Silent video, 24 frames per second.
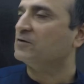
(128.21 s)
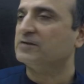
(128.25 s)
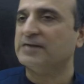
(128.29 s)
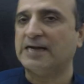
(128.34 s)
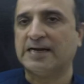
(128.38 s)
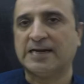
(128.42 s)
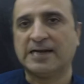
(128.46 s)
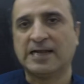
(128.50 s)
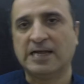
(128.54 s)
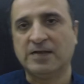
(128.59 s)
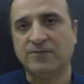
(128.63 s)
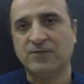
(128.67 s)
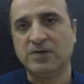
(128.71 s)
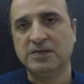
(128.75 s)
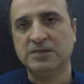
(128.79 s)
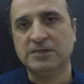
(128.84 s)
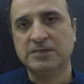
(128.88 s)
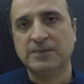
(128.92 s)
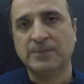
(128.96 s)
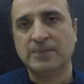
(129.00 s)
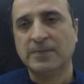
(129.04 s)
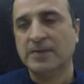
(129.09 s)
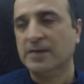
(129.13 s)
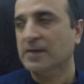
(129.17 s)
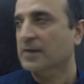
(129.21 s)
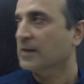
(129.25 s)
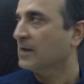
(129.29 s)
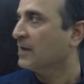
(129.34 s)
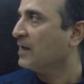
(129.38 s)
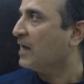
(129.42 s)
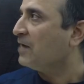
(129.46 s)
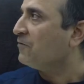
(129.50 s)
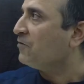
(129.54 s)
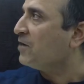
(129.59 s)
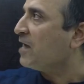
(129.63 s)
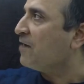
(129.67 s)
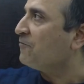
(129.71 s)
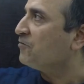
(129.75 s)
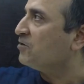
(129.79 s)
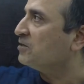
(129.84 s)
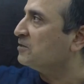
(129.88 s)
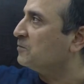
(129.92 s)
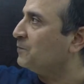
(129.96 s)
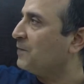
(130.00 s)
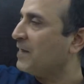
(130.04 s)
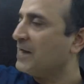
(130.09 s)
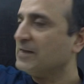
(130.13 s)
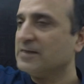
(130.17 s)
that language, and we have to
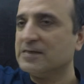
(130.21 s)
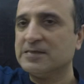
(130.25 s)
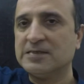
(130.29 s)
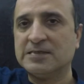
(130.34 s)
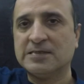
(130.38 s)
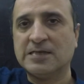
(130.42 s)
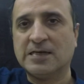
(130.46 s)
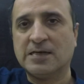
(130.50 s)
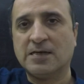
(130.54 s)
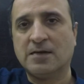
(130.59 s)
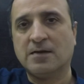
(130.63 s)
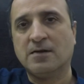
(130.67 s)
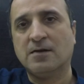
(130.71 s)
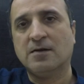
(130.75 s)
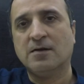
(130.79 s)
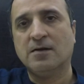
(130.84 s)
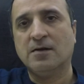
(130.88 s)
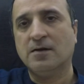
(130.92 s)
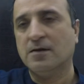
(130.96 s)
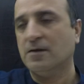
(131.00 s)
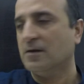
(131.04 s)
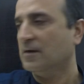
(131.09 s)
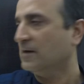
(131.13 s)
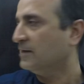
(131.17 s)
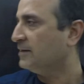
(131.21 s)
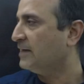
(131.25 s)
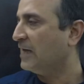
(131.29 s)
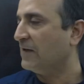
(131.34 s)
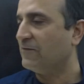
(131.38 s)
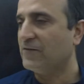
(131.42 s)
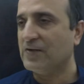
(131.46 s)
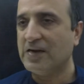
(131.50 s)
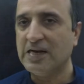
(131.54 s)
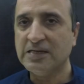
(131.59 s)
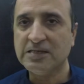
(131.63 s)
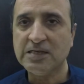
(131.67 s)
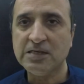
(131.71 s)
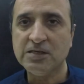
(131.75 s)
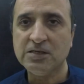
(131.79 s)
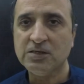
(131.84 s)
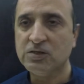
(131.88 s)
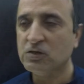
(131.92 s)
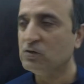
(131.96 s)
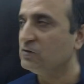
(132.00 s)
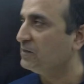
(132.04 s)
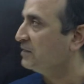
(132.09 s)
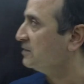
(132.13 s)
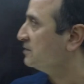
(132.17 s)
explain this definition
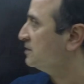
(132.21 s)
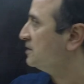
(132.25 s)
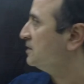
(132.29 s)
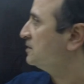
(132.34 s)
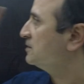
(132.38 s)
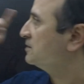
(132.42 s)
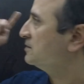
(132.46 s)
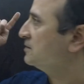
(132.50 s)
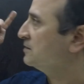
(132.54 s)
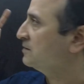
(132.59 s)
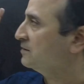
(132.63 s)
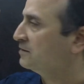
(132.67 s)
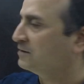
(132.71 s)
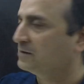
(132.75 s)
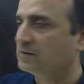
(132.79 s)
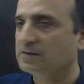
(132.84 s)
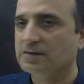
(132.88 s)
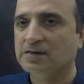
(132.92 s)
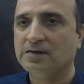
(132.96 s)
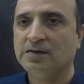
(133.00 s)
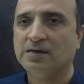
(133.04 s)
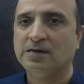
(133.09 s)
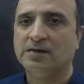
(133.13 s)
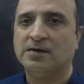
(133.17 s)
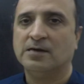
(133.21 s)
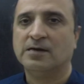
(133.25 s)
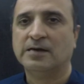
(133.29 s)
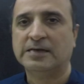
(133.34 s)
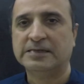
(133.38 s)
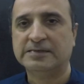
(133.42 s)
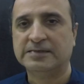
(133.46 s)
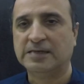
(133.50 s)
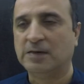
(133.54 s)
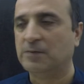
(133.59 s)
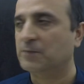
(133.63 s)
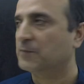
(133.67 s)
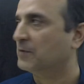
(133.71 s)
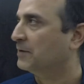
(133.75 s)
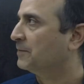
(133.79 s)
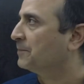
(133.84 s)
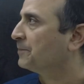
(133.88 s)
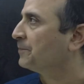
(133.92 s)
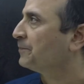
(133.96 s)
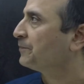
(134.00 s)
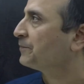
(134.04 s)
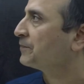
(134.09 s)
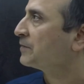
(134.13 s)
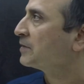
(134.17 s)
using this example.
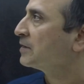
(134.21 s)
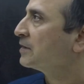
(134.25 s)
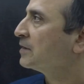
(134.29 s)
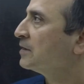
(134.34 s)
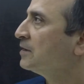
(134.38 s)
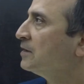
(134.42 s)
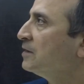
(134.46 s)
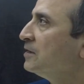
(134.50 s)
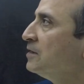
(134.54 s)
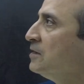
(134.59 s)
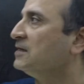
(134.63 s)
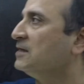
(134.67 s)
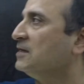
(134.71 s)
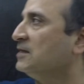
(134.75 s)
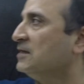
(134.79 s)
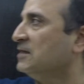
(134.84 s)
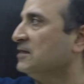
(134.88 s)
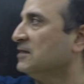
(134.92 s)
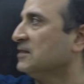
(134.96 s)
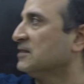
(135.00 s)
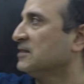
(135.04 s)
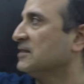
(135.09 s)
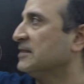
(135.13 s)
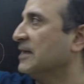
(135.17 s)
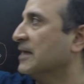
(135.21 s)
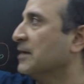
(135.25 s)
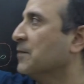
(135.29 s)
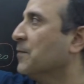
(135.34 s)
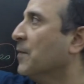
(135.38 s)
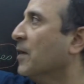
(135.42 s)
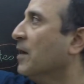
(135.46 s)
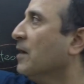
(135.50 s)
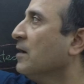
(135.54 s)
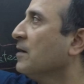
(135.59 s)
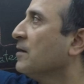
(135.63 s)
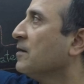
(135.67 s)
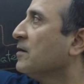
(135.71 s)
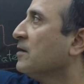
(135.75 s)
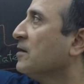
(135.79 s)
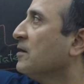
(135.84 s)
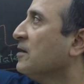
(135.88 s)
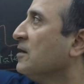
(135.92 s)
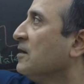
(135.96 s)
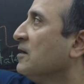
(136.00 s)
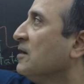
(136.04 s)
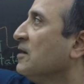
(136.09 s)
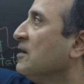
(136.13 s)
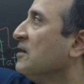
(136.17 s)
Sigma,
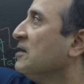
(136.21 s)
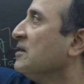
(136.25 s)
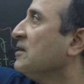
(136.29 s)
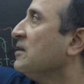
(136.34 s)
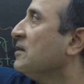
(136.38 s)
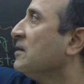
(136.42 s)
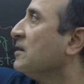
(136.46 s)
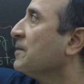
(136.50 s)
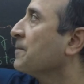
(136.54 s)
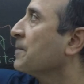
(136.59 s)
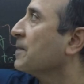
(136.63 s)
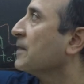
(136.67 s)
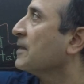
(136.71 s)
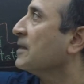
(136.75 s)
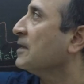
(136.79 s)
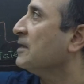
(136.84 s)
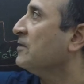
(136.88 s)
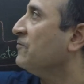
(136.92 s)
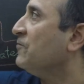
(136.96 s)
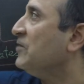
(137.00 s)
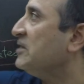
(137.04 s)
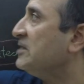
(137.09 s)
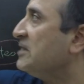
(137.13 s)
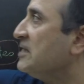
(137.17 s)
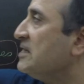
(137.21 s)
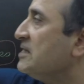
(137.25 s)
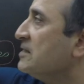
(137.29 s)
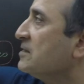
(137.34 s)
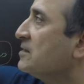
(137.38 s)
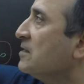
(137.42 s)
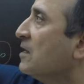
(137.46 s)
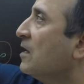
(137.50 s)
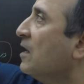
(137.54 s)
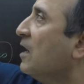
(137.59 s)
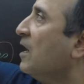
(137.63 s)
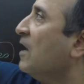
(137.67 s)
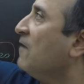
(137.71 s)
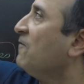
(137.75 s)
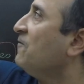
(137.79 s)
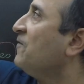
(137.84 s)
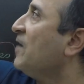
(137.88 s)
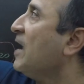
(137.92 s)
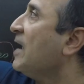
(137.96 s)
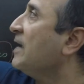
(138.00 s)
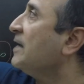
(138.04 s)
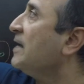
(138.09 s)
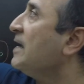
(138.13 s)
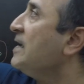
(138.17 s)
which is a
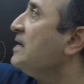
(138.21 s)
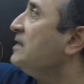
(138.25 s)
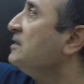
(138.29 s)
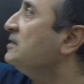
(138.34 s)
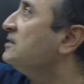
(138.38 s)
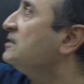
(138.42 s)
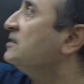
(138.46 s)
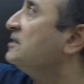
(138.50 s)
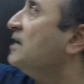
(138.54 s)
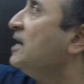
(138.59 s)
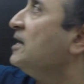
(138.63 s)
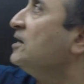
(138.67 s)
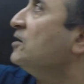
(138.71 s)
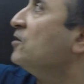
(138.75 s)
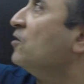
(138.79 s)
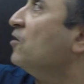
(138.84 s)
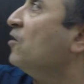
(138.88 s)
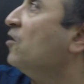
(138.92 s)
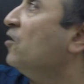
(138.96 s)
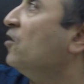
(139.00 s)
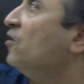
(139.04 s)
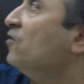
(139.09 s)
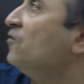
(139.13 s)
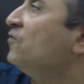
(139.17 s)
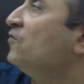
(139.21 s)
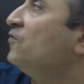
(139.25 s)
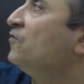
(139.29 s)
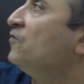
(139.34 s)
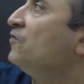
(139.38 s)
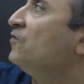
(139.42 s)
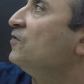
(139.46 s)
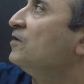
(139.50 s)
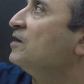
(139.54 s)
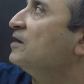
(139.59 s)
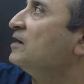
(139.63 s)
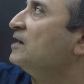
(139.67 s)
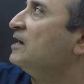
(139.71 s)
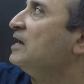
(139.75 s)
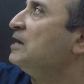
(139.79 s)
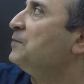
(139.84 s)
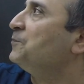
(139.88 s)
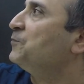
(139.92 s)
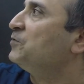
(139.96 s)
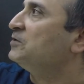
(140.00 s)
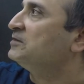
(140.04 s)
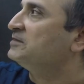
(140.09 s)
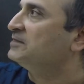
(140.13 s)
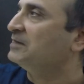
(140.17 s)
finite set of
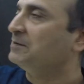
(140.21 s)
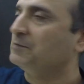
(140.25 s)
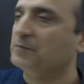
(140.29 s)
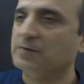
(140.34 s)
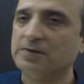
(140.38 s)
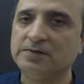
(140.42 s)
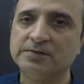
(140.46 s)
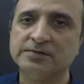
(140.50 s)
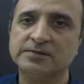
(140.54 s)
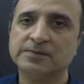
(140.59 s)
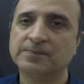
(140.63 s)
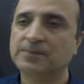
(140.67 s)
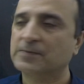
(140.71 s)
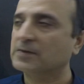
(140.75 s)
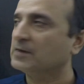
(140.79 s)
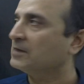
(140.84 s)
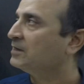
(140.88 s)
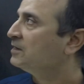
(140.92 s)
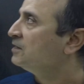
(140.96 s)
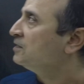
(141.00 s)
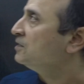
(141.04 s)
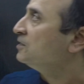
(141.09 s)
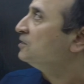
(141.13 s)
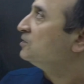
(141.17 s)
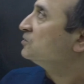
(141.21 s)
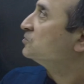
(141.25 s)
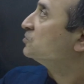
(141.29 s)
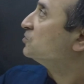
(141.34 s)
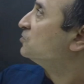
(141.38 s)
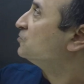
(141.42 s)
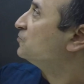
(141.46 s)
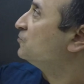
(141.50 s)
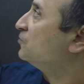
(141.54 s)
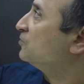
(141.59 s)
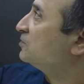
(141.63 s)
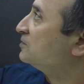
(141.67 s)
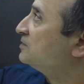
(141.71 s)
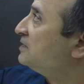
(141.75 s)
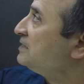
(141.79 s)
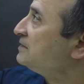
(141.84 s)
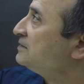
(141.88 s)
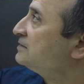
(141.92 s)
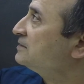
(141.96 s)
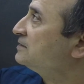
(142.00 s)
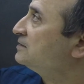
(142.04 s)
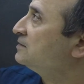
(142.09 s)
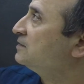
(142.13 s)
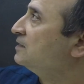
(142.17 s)
input symbols. So for
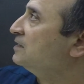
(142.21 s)
this